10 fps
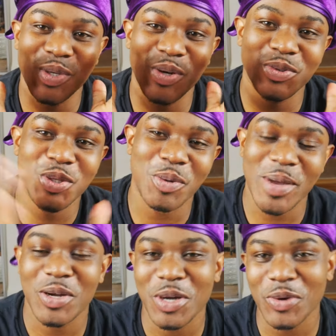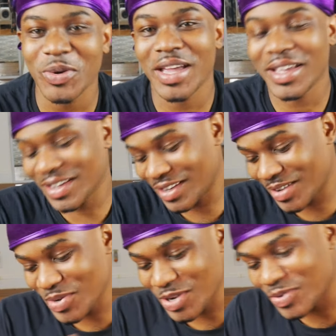We're gonna talk about Kodak, and
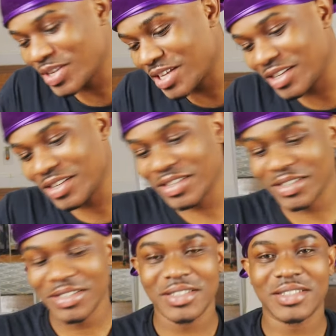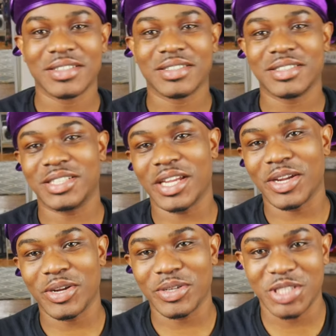then we're gonna get into
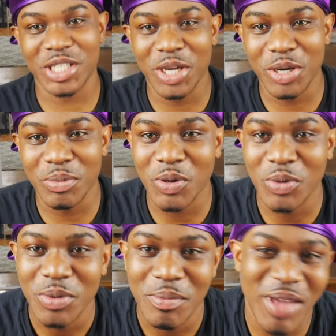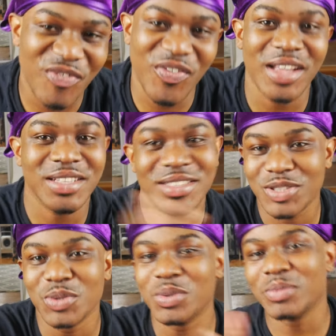G. Herbal. Matter of fact, this
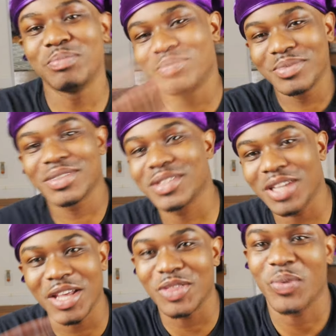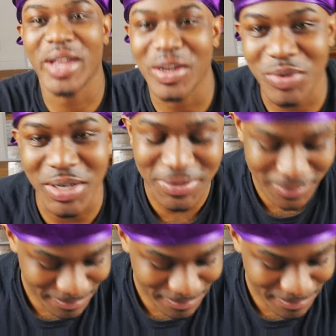dude the other way around.